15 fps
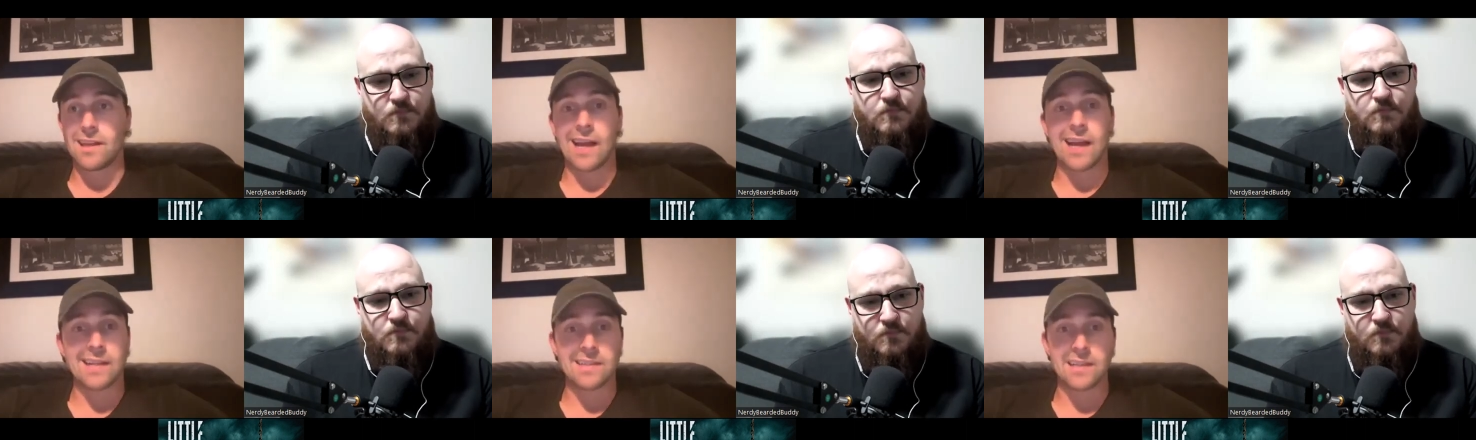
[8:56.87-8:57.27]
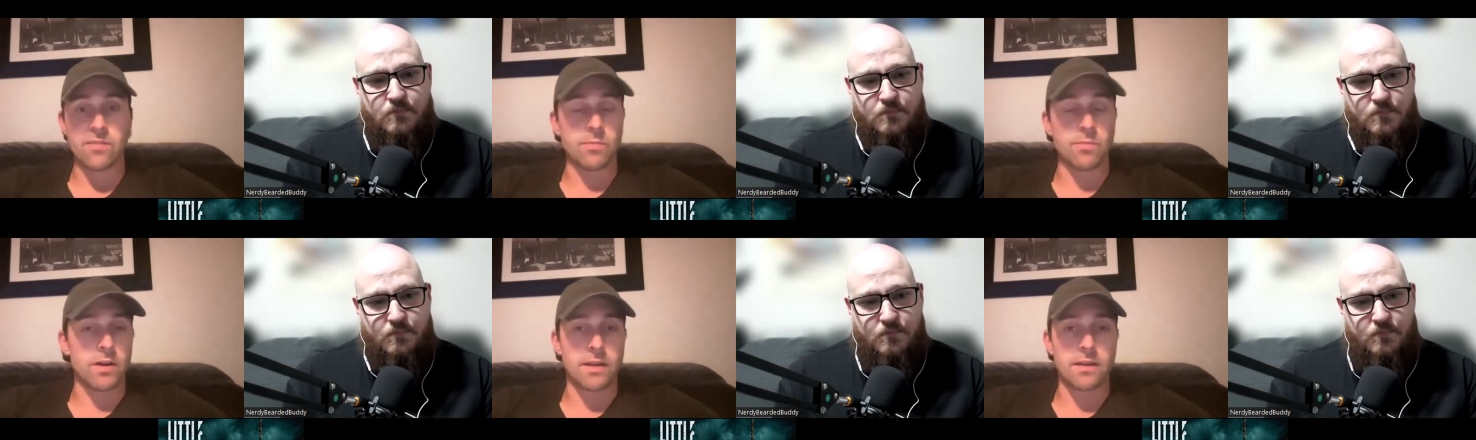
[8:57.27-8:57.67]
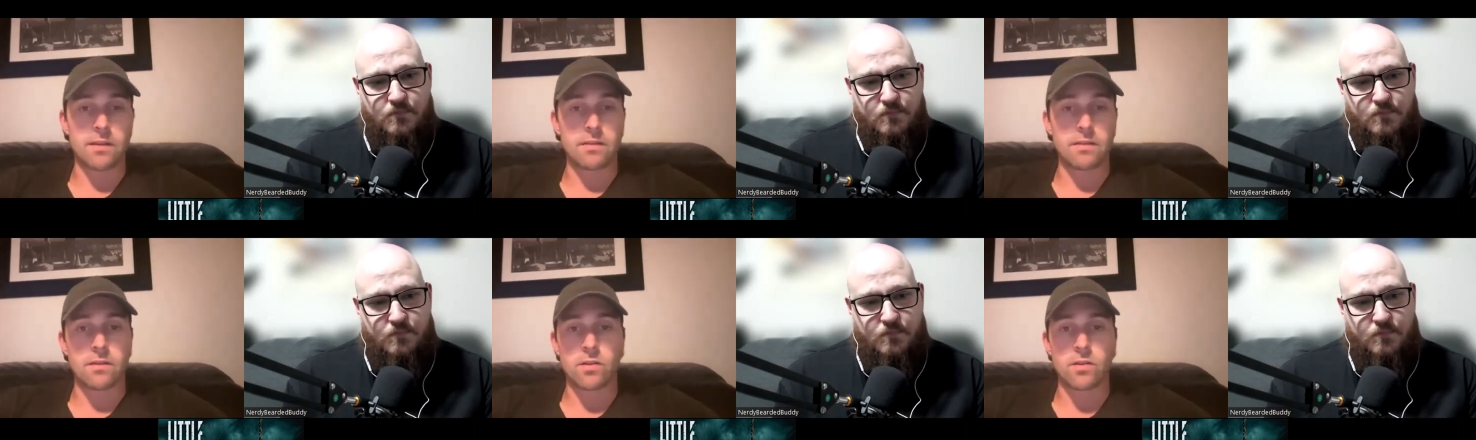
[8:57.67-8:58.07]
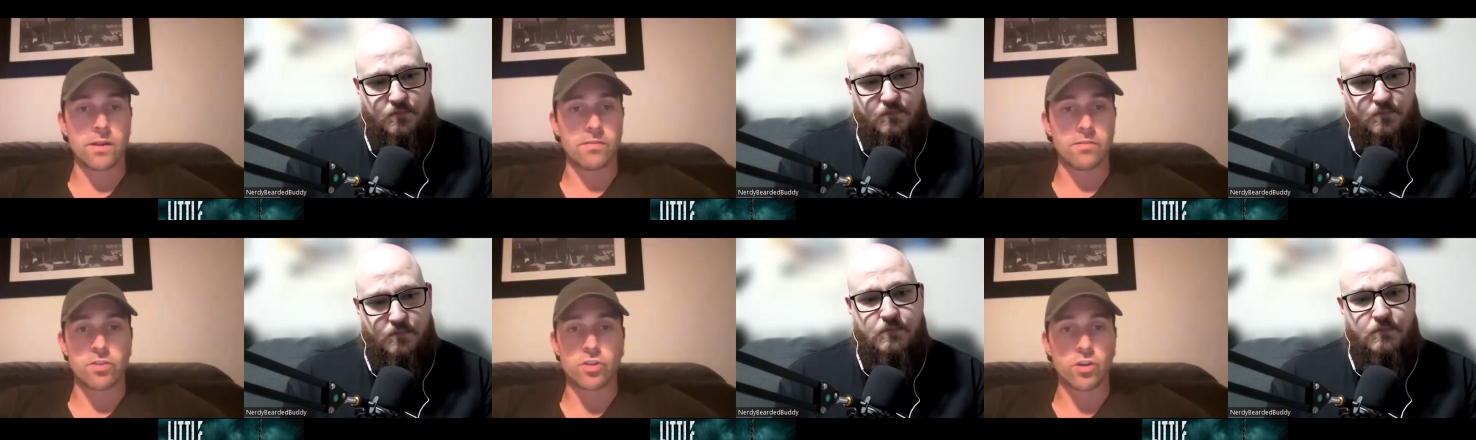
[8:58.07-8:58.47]
Speaker 1: it had to give my
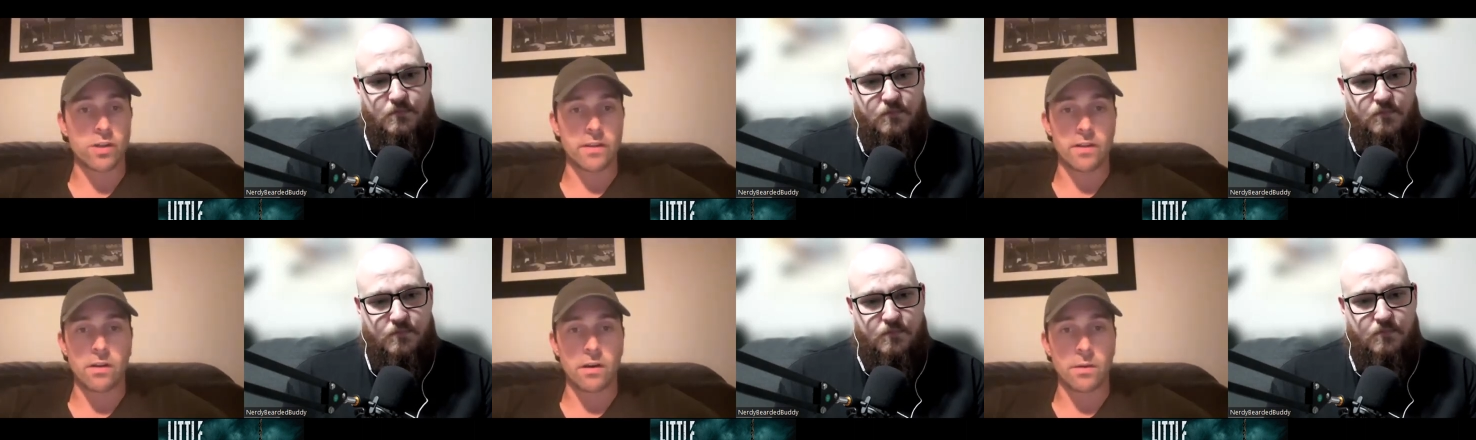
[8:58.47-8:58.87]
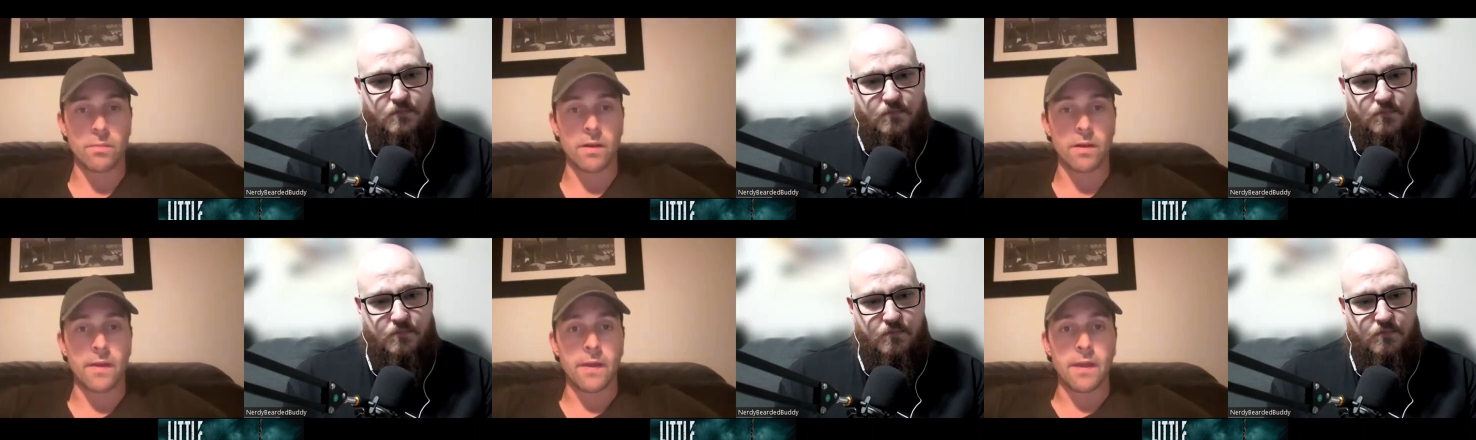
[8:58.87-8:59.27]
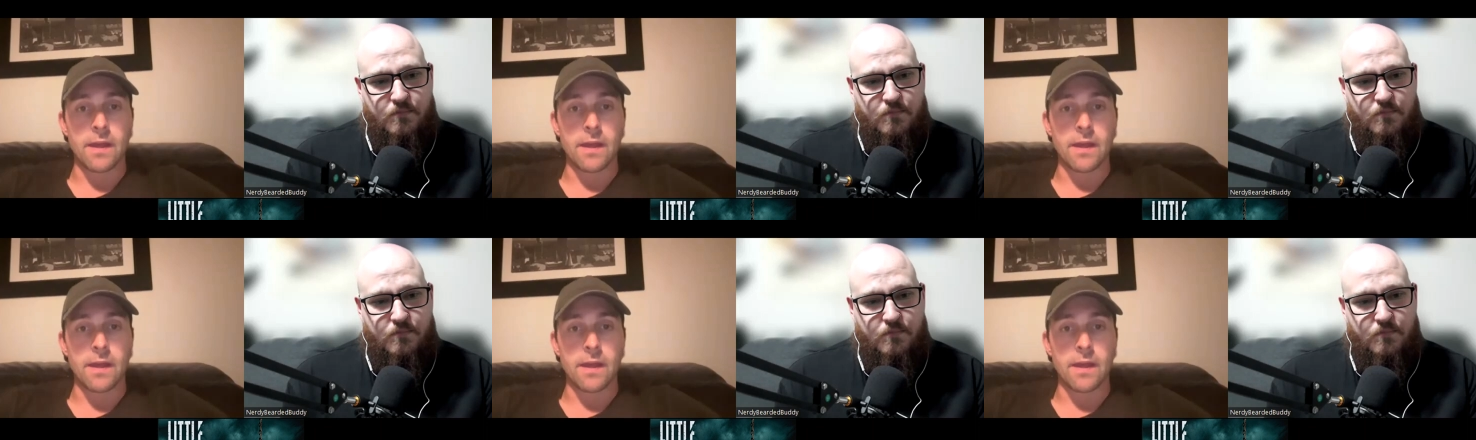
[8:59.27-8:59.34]
career a shot in the arm,